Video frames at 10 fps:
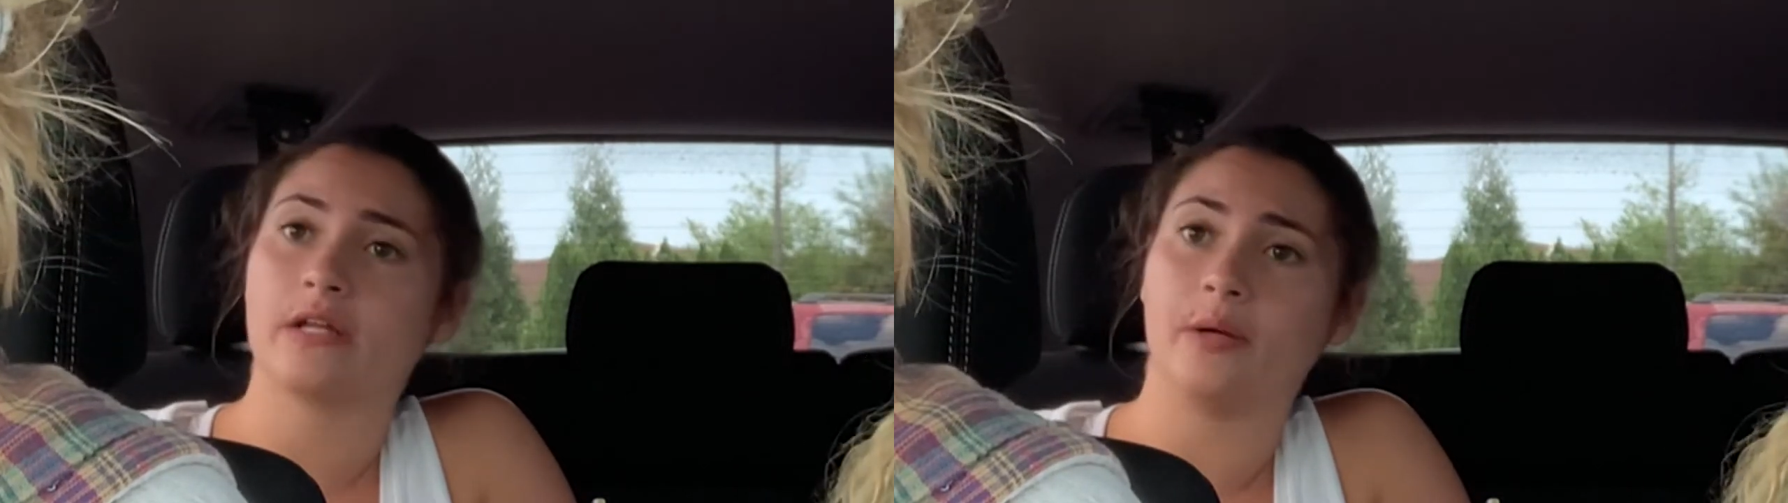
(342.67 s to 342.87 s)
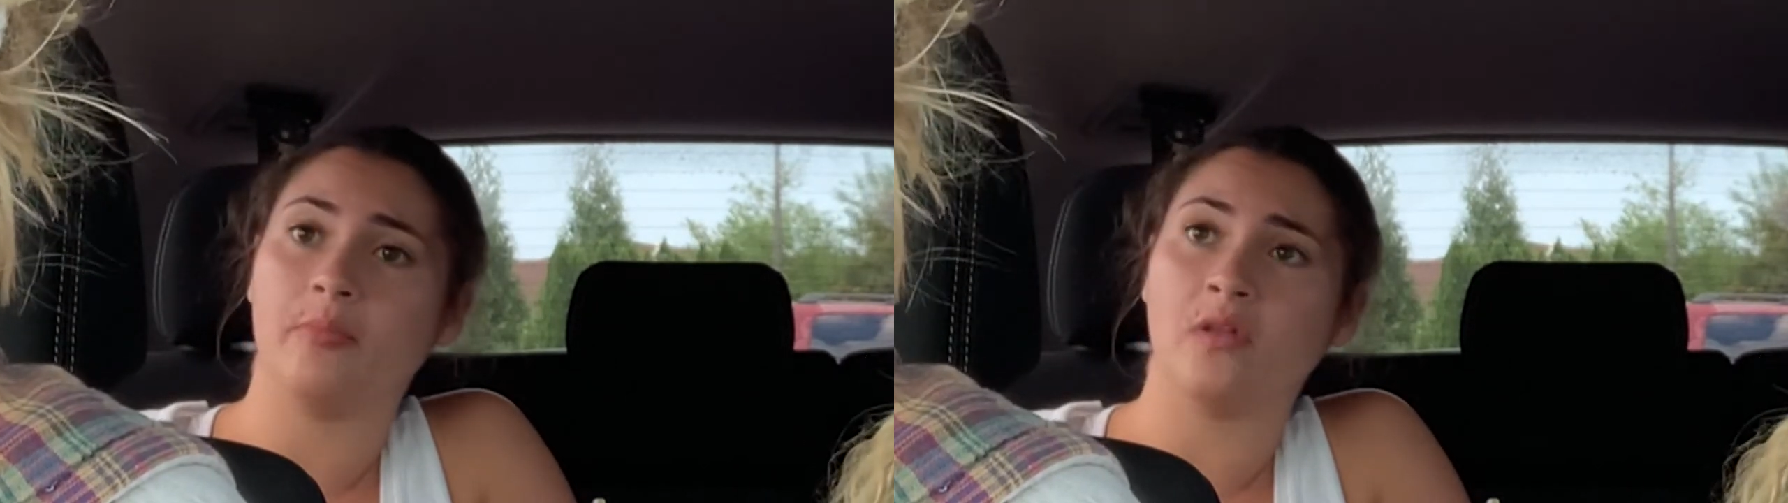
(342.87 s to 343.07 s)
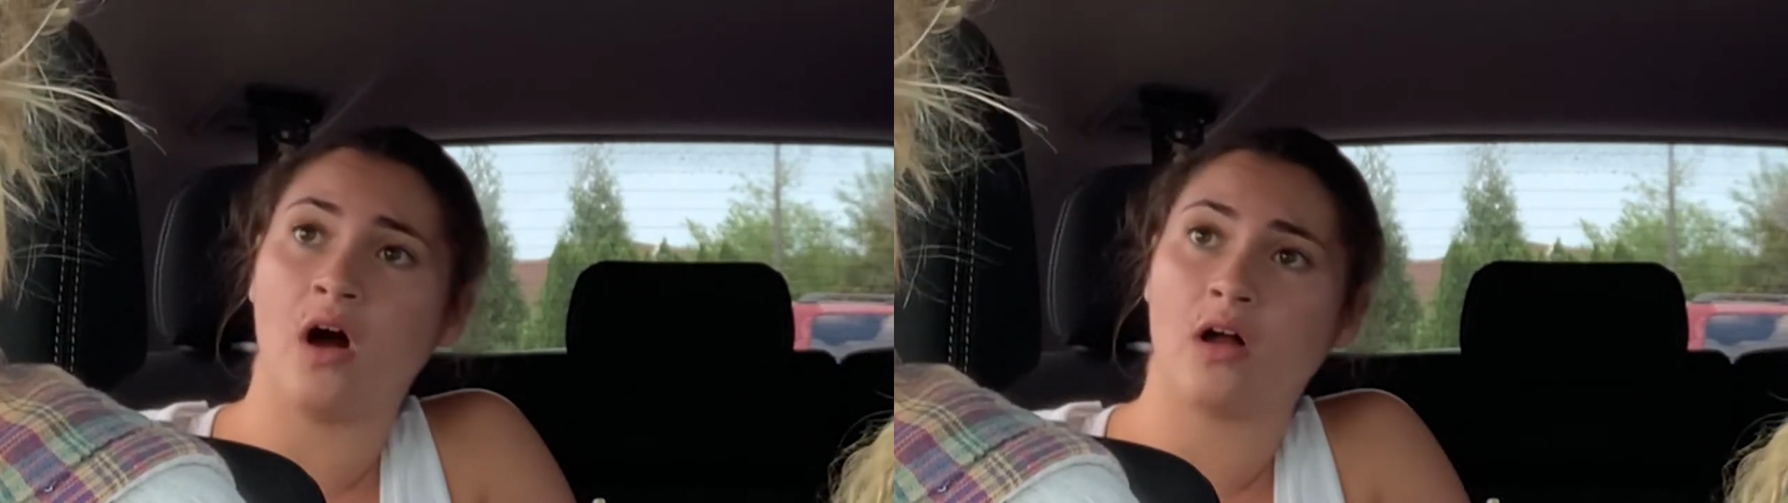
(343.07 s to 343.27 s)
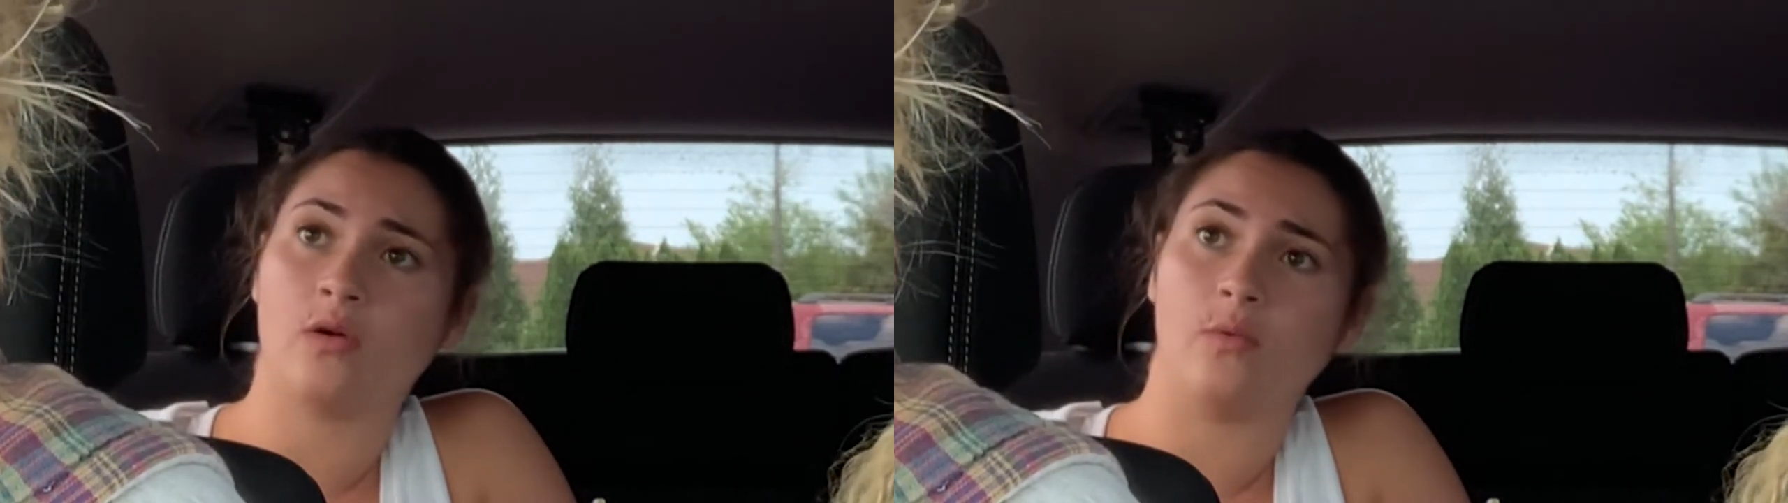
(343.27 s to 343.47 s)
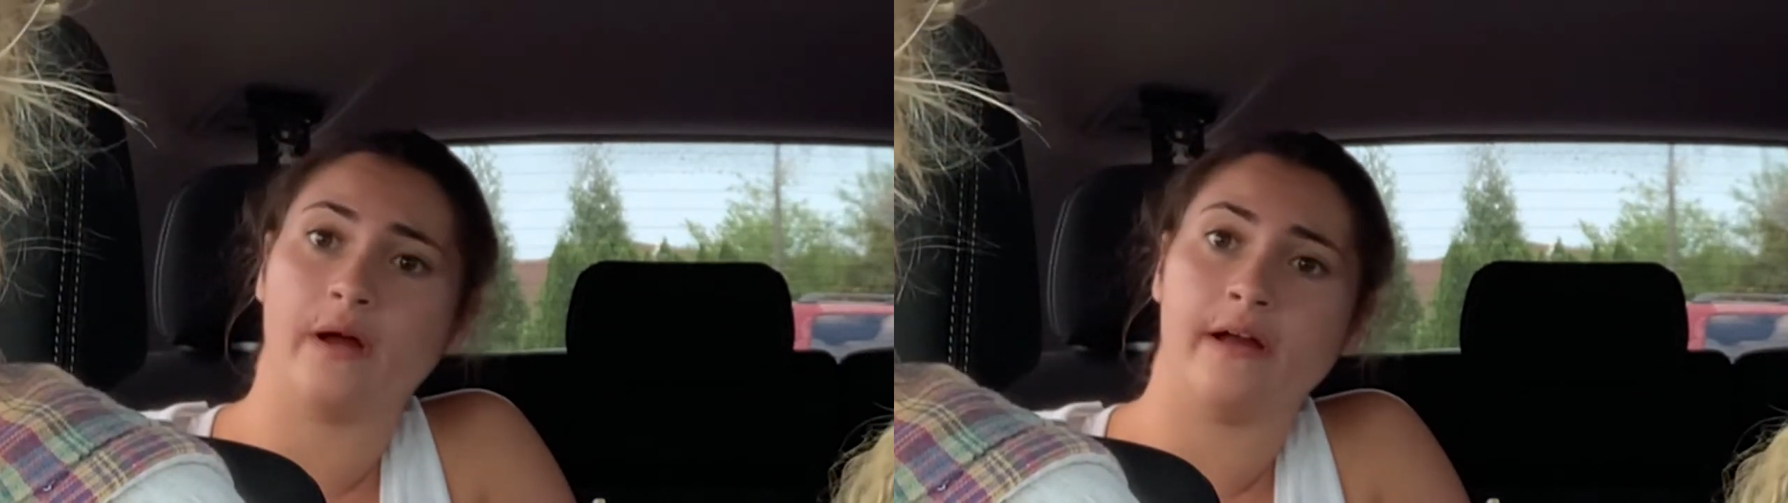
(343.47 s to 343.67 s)
like a block
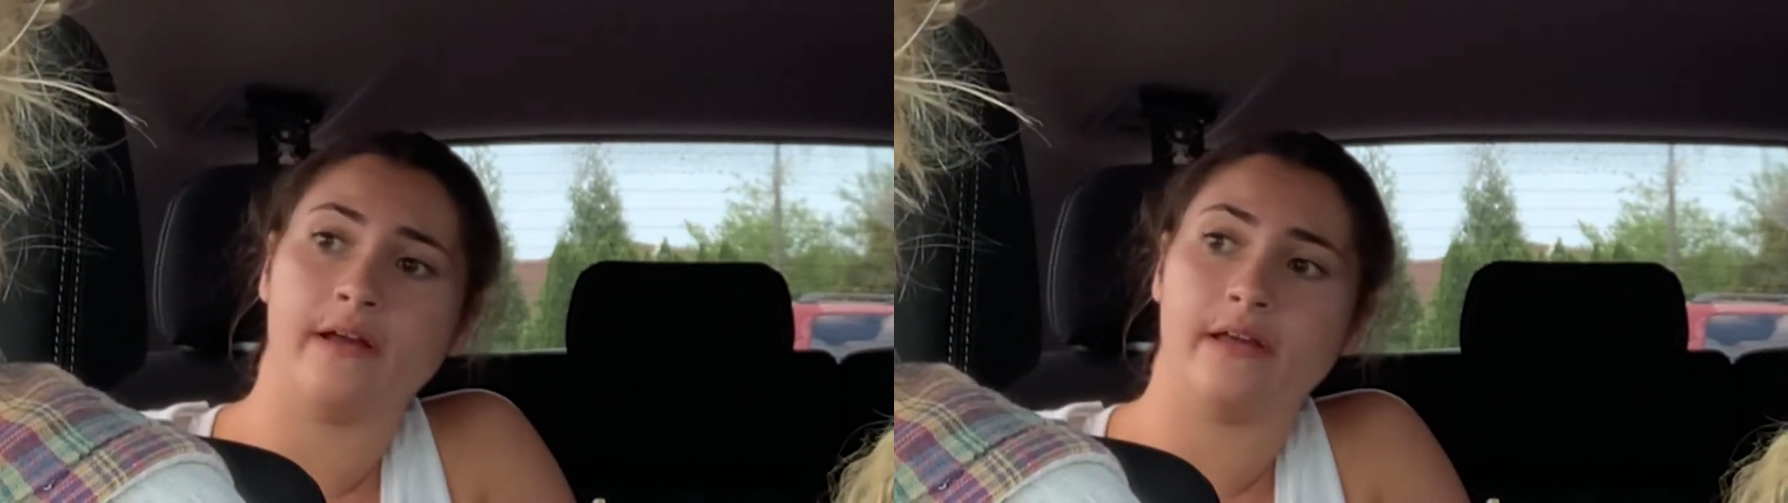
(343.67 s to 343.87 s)
away.